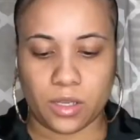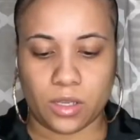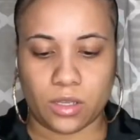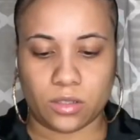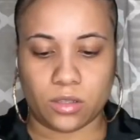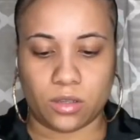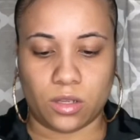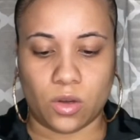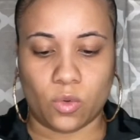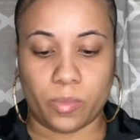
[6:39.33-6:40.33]
is the
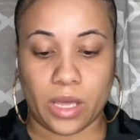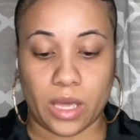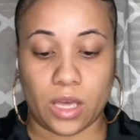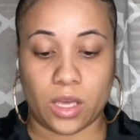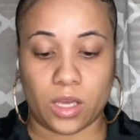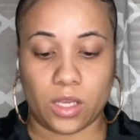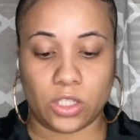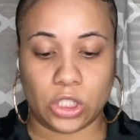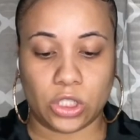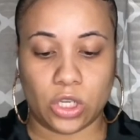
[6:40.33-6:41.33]
low pay.
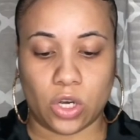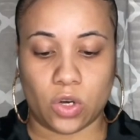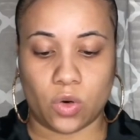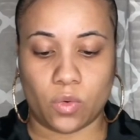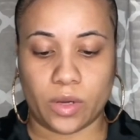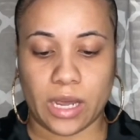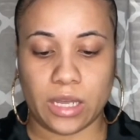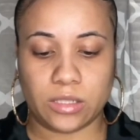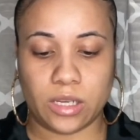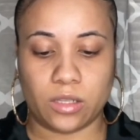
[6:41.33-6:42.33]
So when I
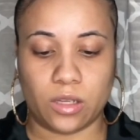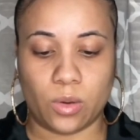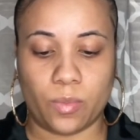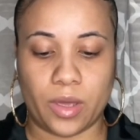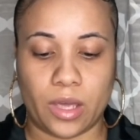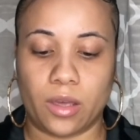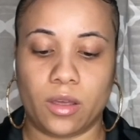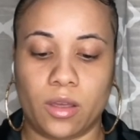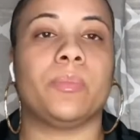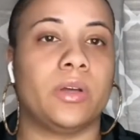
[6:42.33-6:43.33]
say low pay,
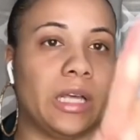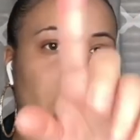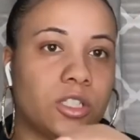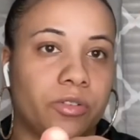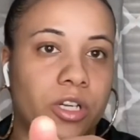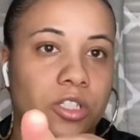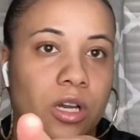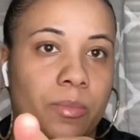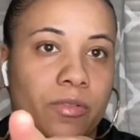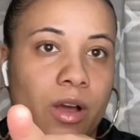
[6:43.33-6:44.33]
I put like a screenshot
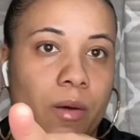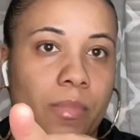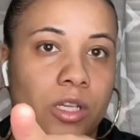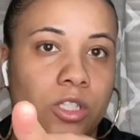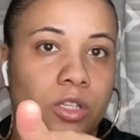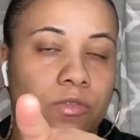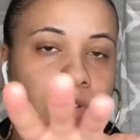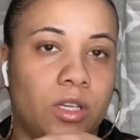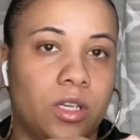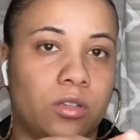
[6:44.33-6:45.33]
up of how much
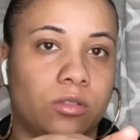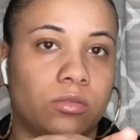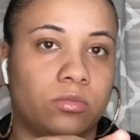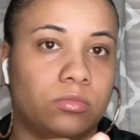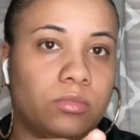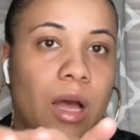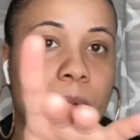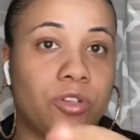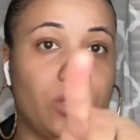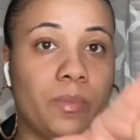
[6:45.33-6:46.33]
you
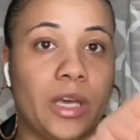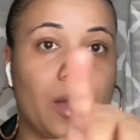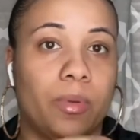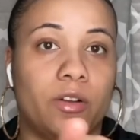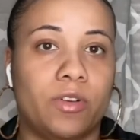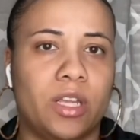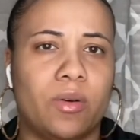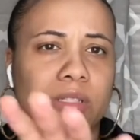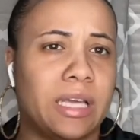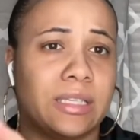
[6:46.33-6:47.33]
get paid per video.
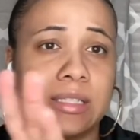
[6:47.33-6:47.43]
It's like